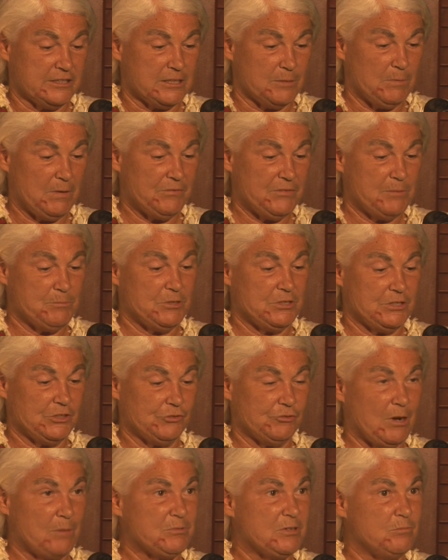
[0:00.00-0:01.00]
some of them are
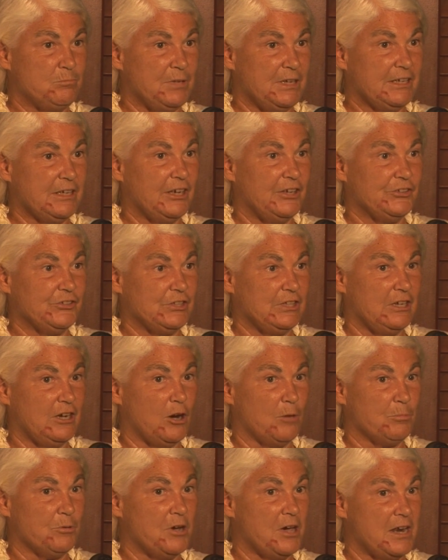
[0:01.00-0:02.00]
disrupted because they
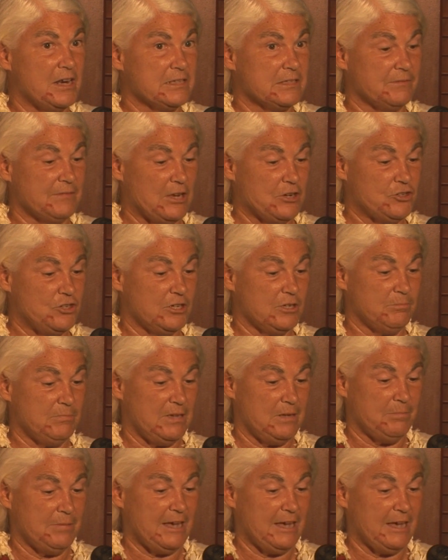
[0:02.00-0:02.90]
are products of that shikimate